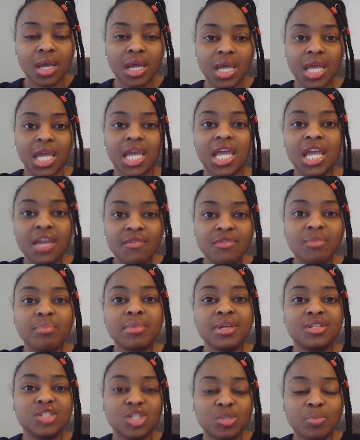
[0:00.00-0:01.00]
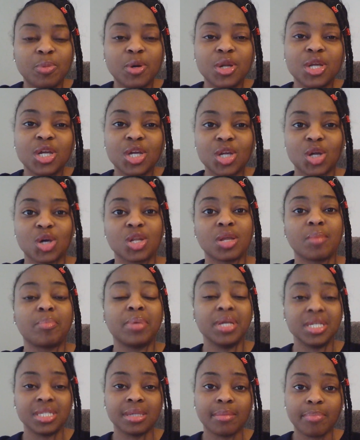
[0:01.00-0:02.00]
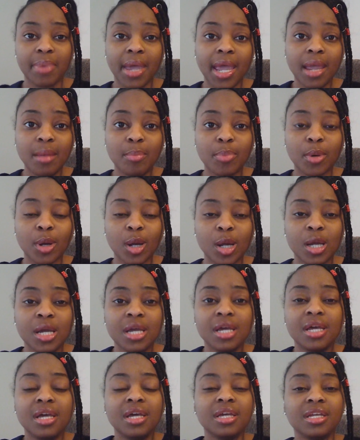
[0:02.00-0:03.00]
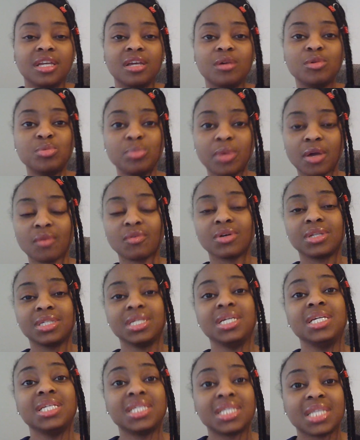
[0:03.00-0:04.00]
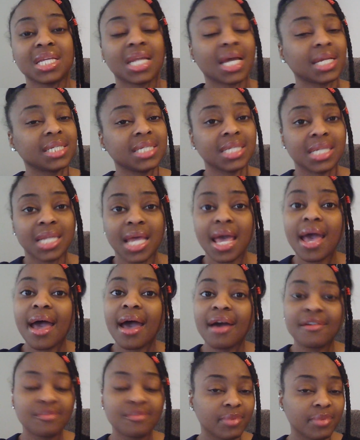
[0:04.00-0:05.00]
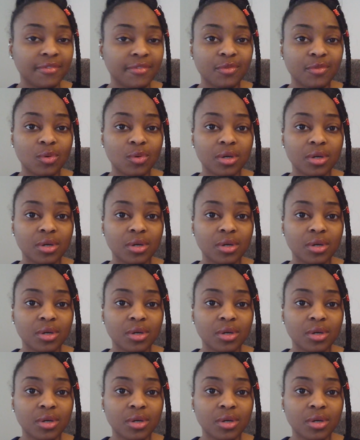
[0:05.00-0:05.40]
Even me just putting it on a piece of paper gives me a release that I didn't have before.